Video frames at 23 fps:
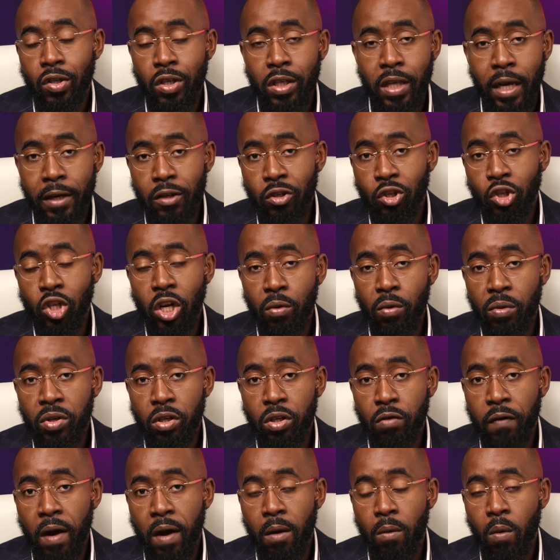next generation
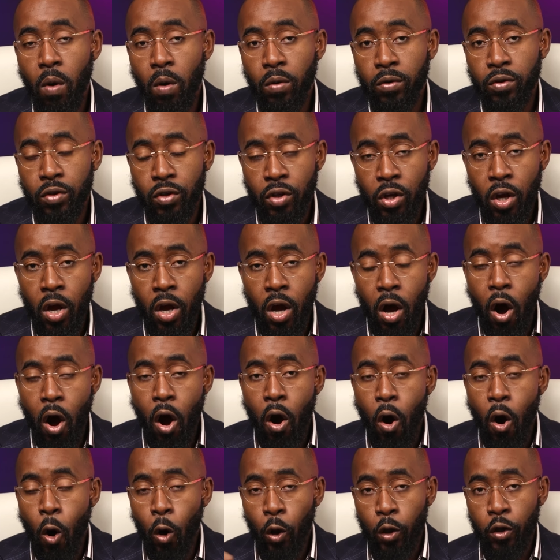firewalls are
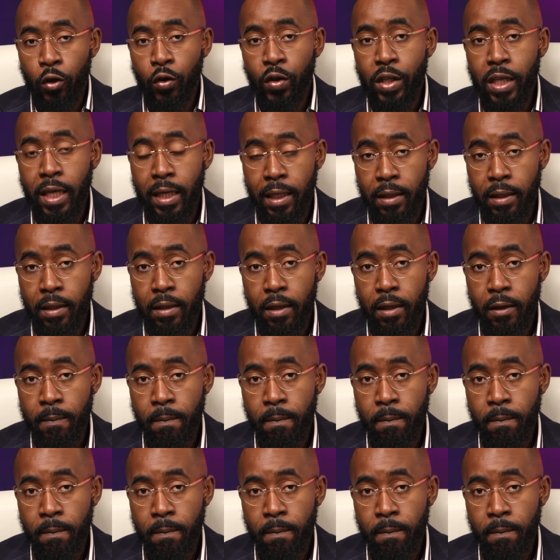all you need.